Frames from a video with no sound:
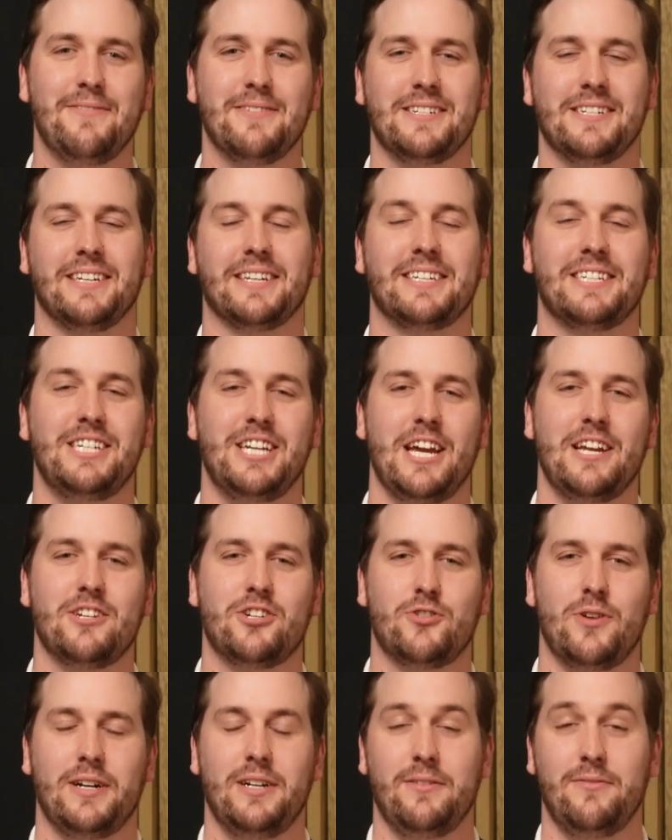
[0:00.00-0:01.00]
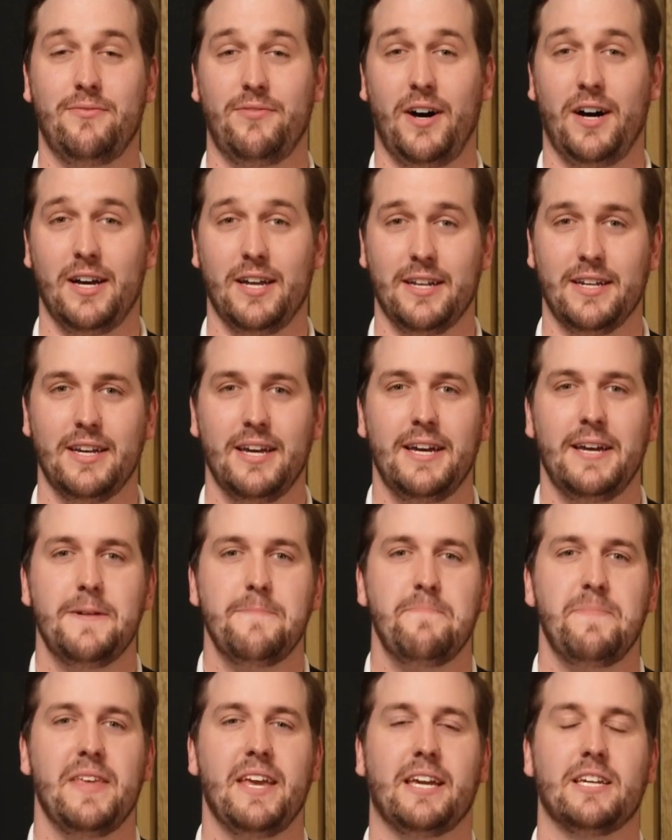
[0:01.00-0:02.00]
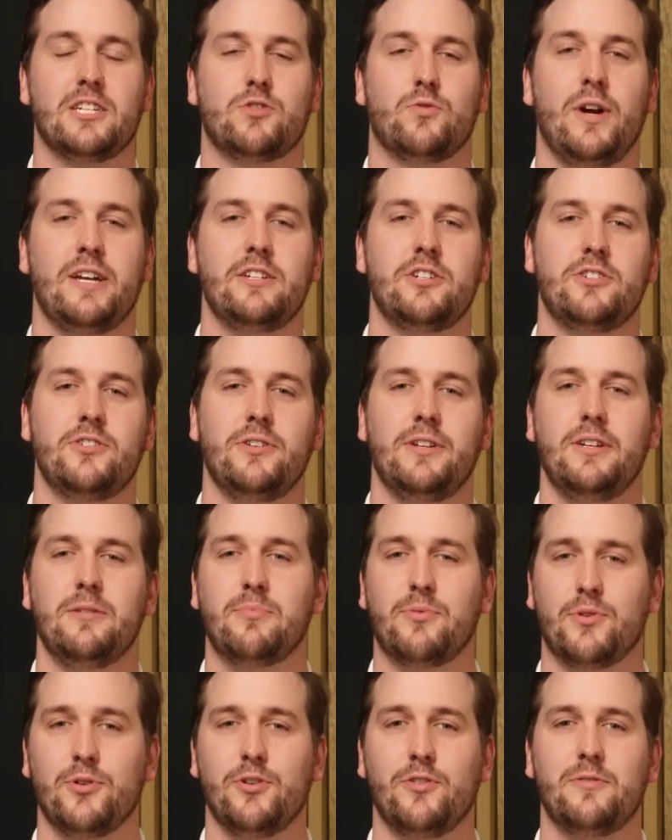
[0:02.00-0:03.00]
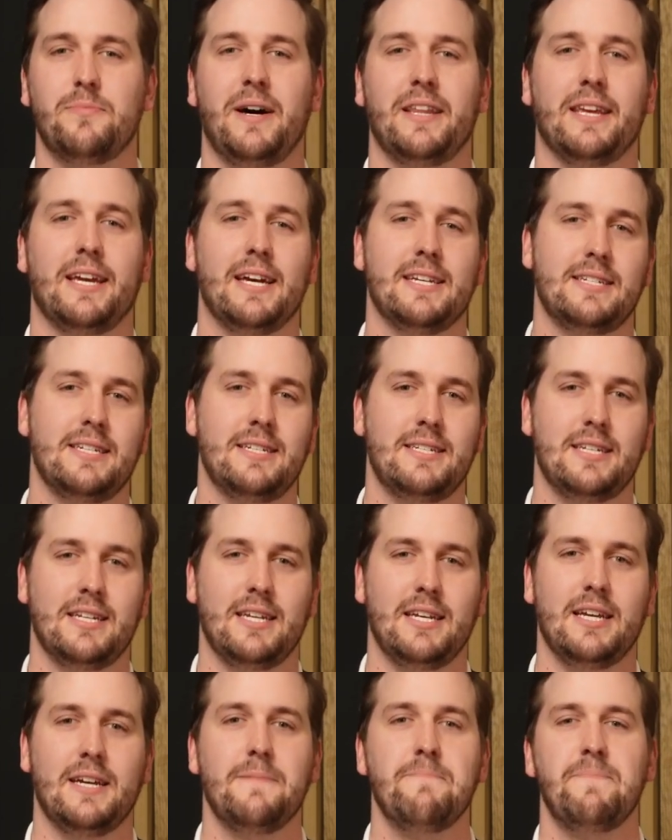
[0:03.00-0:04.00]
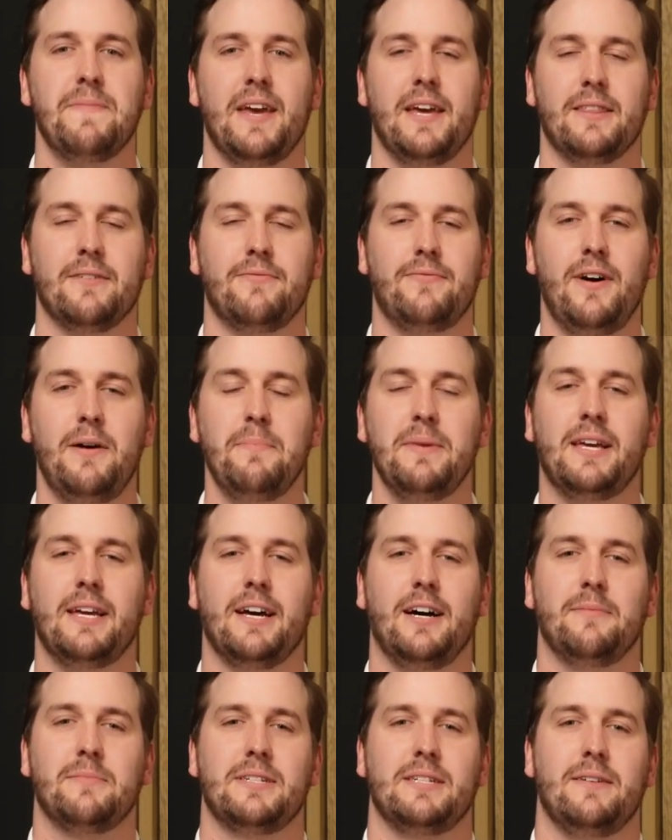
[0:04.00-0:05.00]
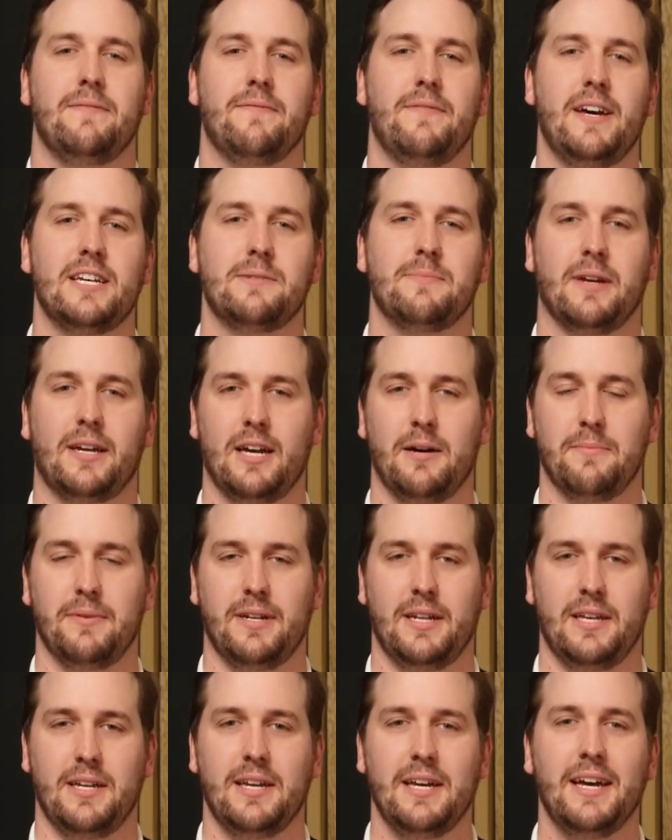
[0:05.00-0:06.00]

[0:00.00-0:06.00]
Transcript: is an exchange-traded fund. It gets registered and approved by the SEC, and the fund becomes an investment company.